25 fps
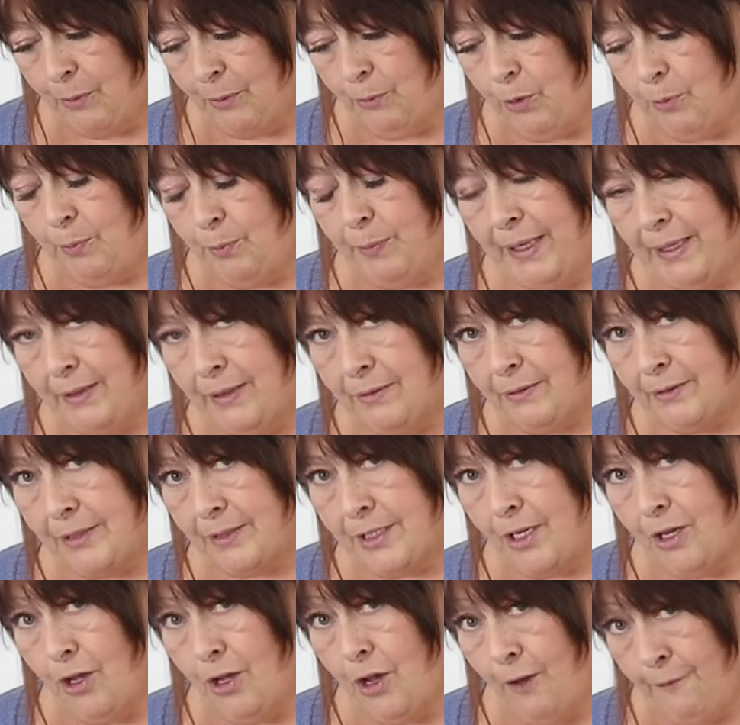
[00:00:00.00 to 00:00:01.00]
and we'll
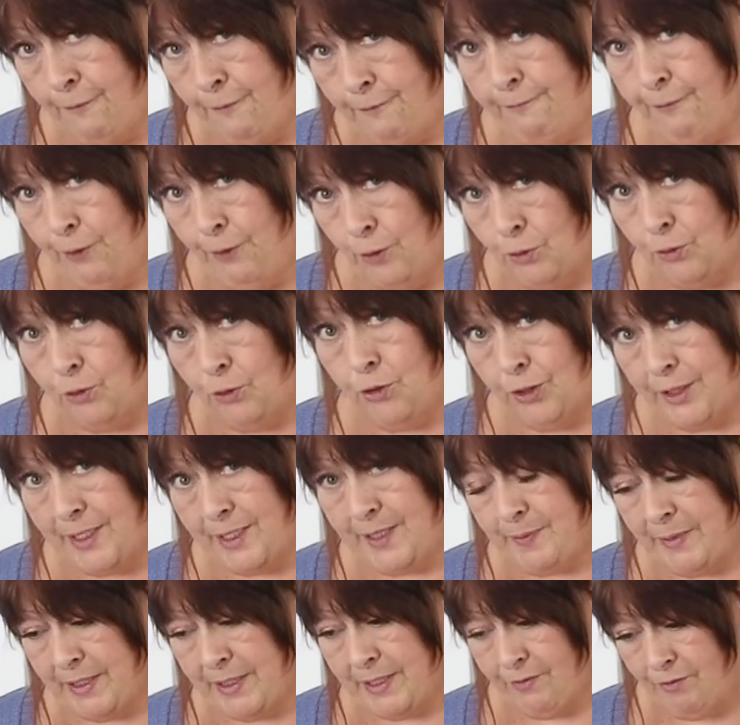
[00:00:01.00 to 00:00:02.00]
build a full
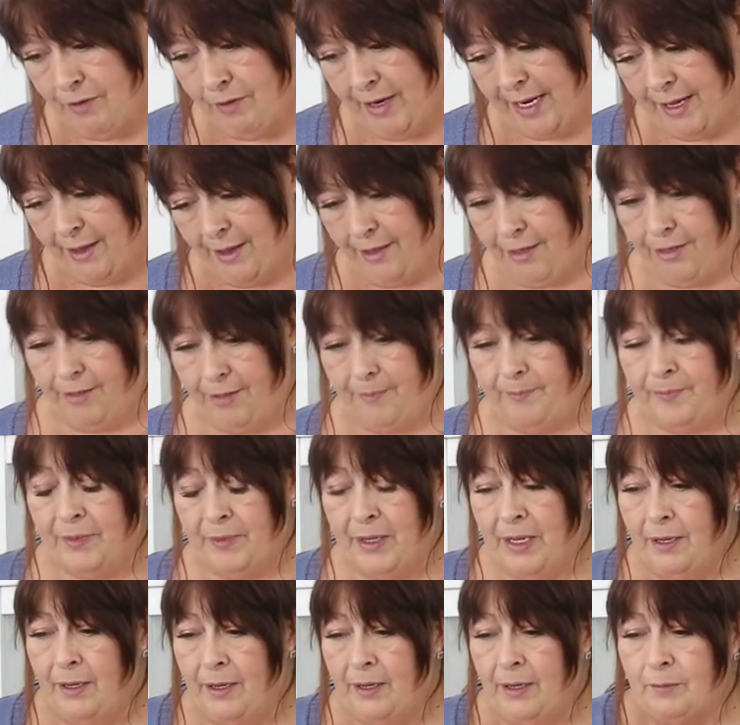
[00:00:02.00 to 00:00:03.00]
Christmas wreath.
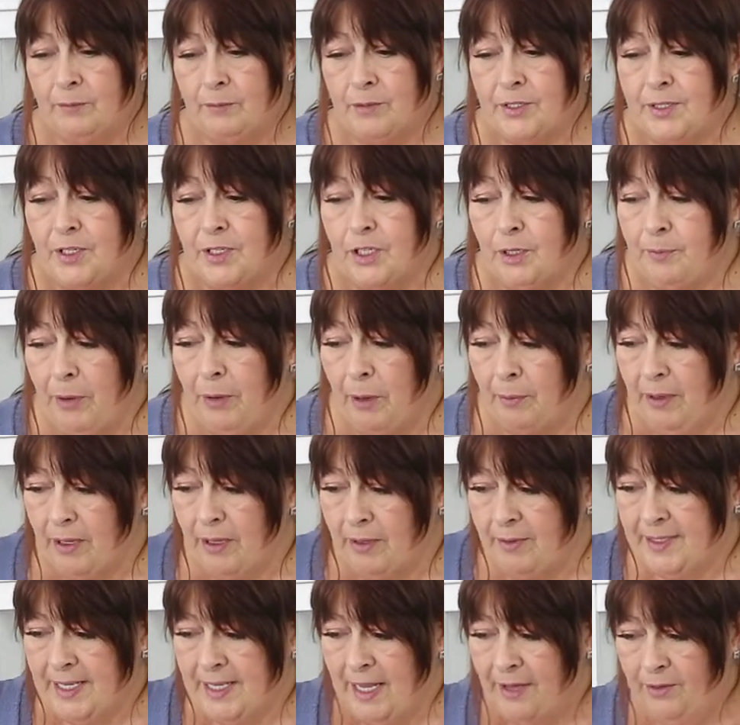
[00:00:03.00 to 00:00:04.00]
I'm just going to pop
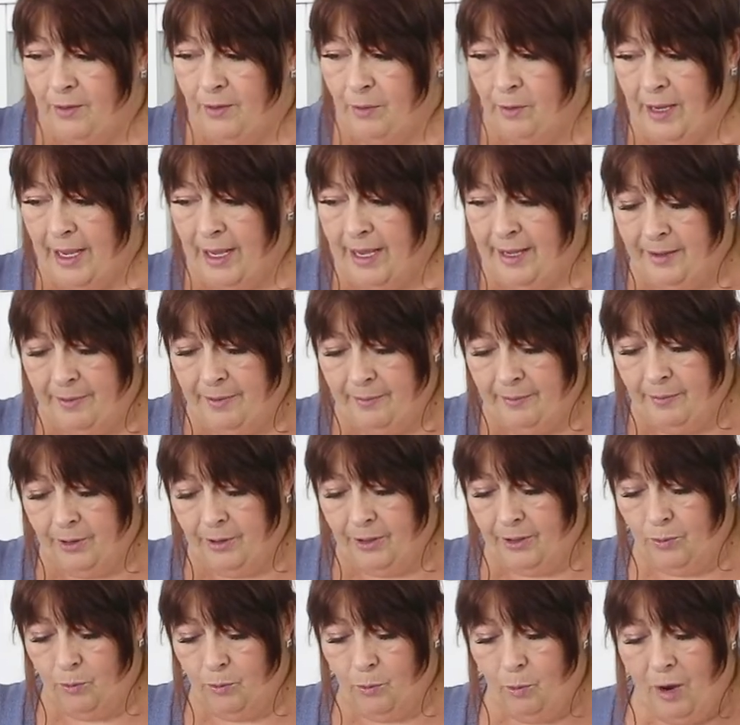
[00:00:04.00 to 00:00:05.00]
those out the way.
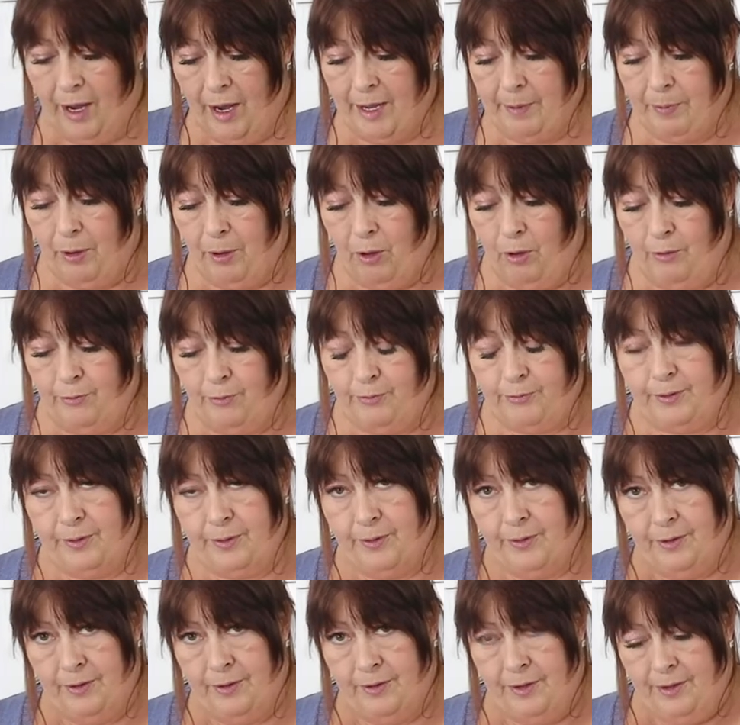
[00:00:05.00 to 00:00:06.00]
I'm going to wipe off
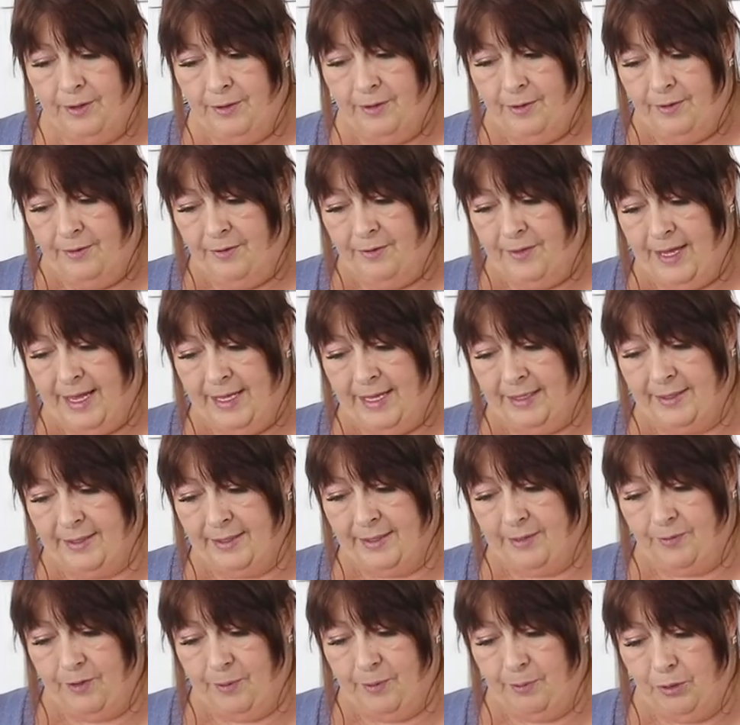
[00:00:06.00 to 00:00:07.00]
the
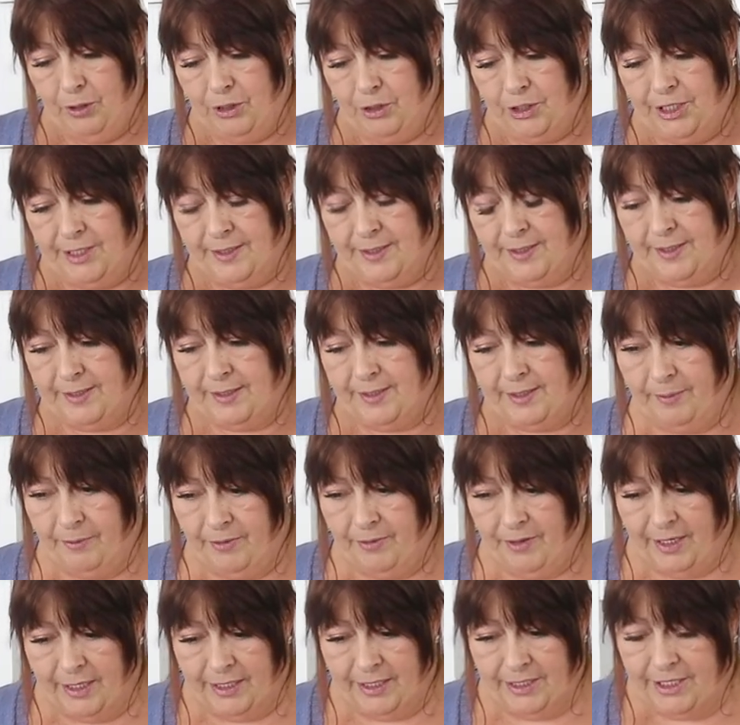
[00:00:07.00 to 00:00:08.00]
ends of the brushes. It's
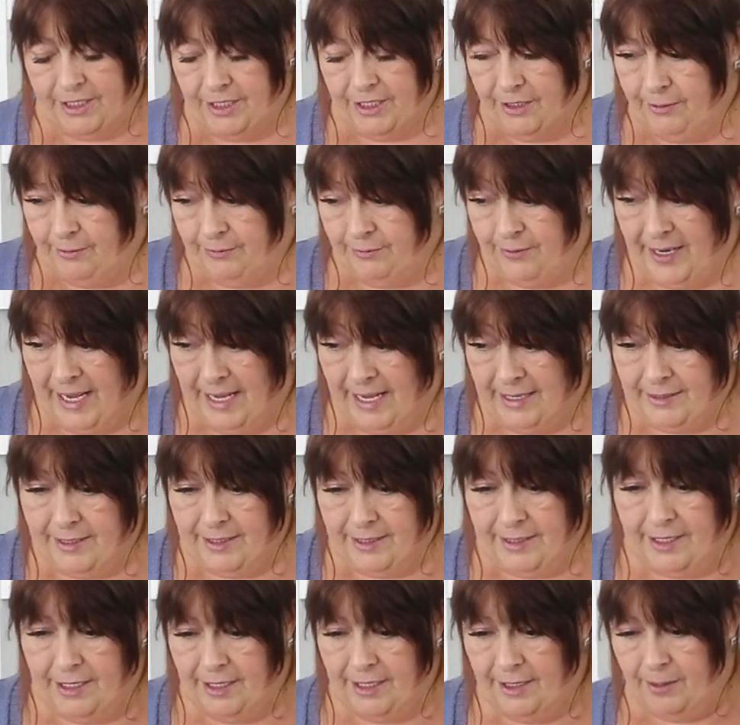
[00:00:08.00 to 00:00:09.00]
something I do forget
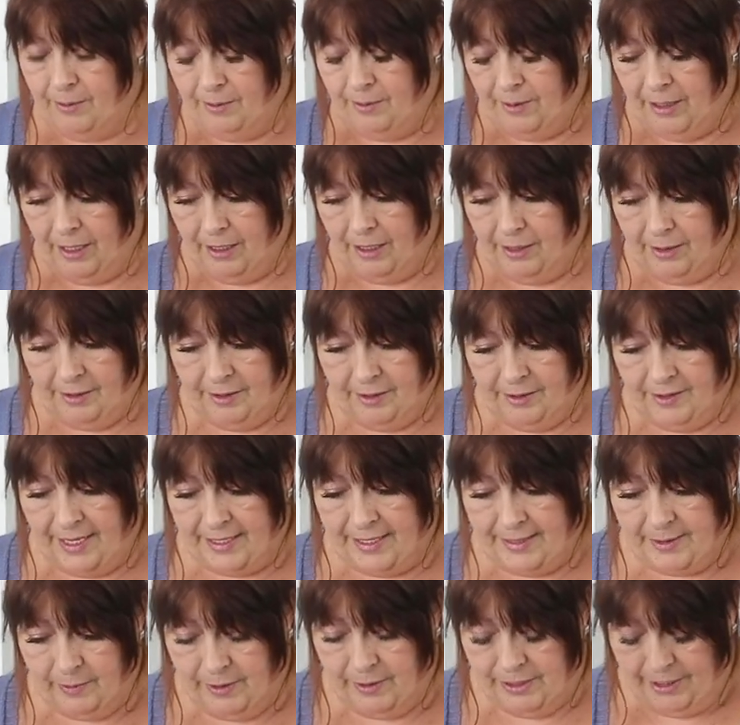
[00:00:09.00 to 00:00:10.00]
to do, and
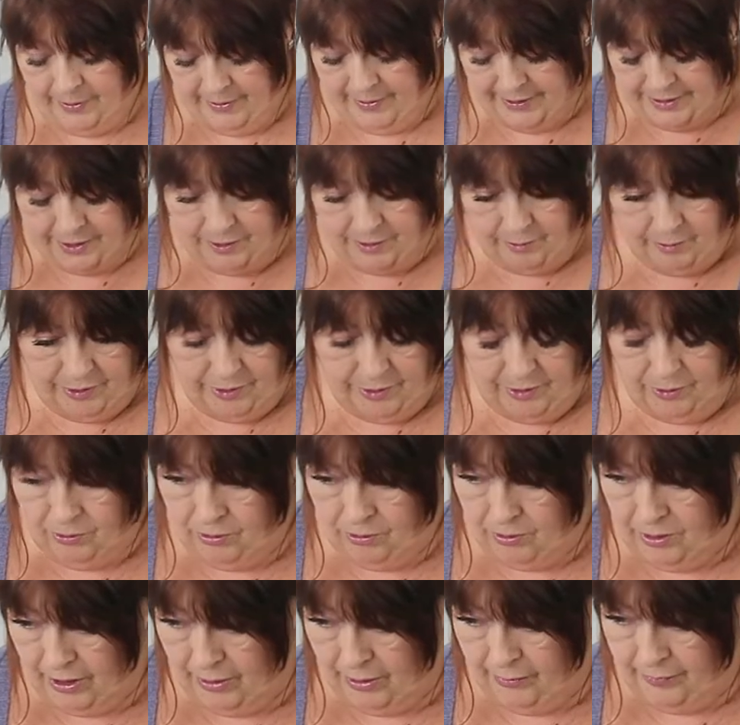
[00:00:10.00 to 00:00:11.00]
that's when you end up with it
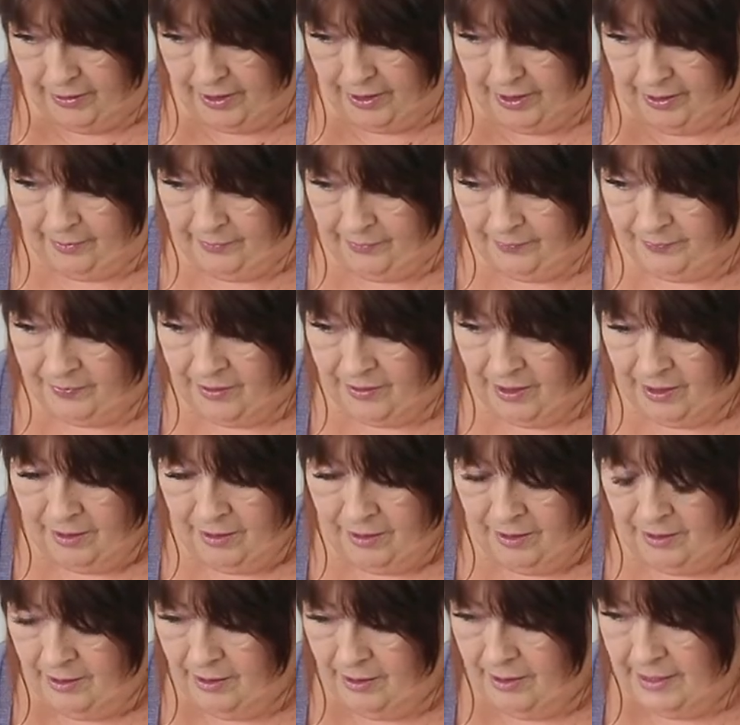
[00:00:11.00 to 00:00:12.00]
all over you.
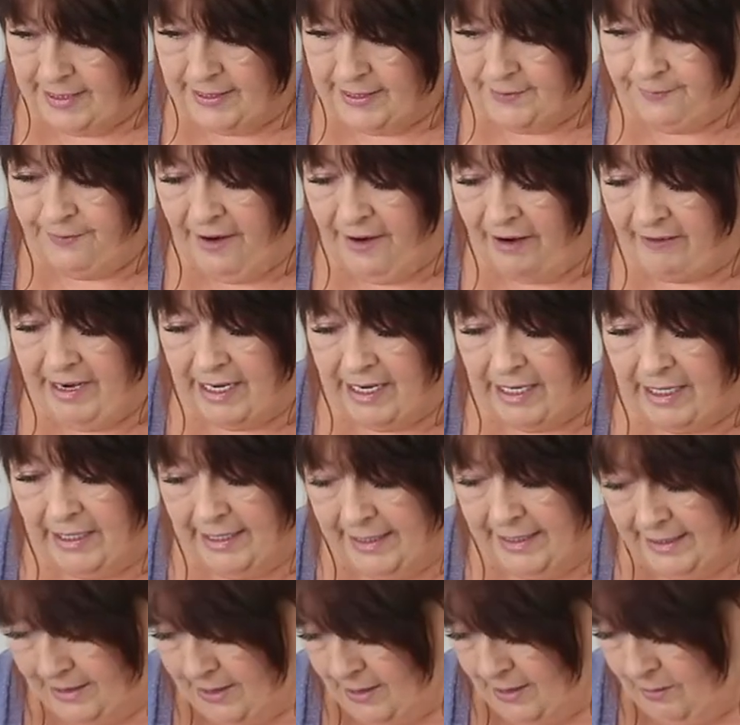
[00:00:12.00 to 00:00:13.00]
It's very
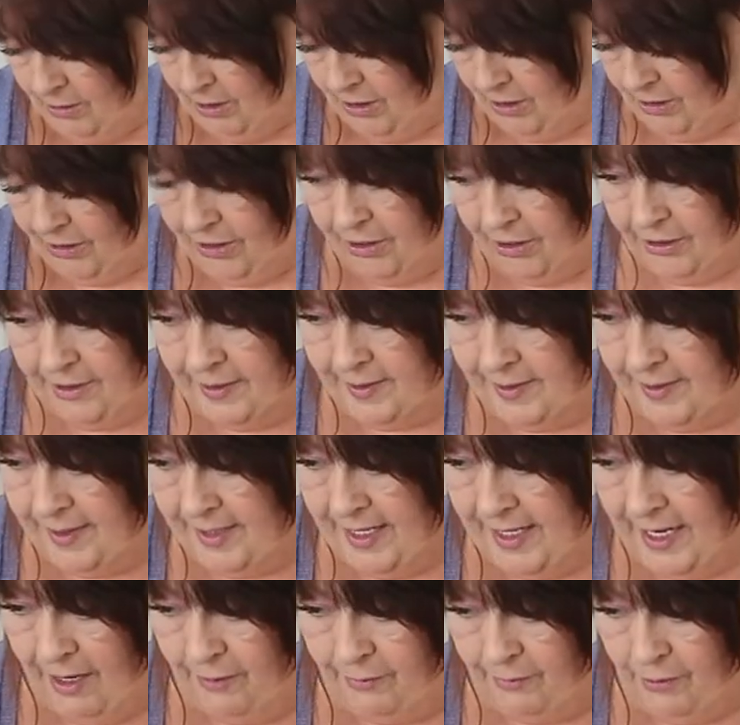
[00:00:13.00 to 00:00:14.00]
clean to work. You can
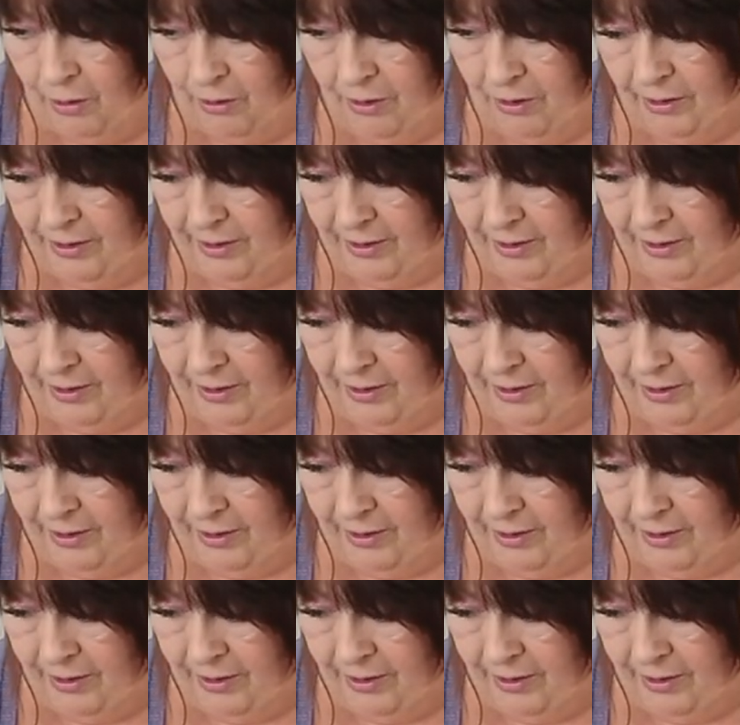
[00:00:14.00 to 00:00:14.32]
see I've got